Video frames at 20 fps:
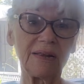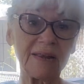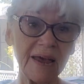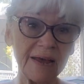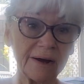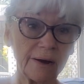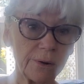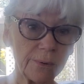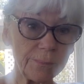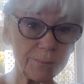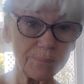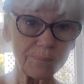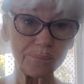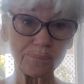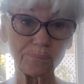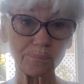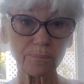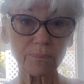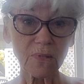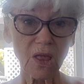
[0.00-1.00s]
Now,
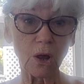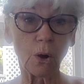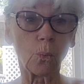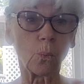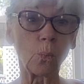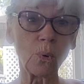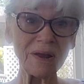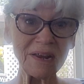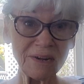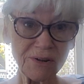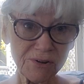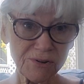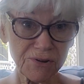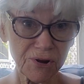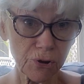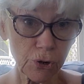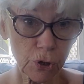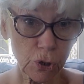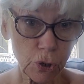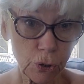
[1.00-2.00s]

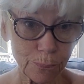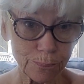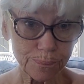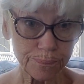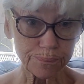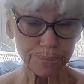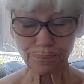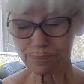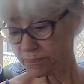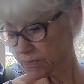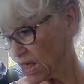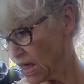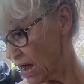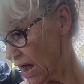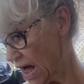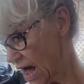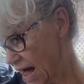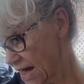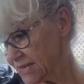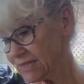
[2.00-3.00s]
winter
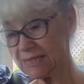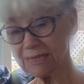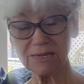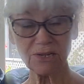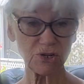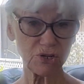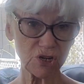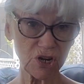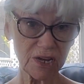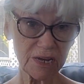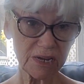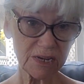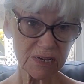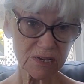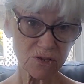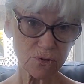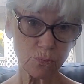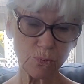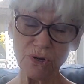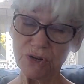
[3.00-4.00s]
I
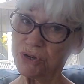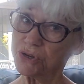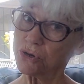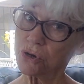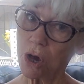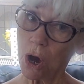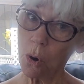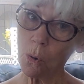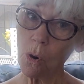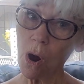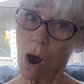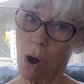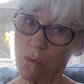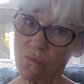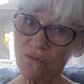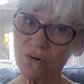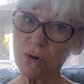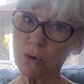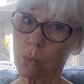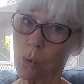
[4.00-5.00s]
suggest when you go
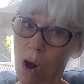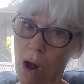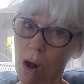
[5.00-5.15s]
over to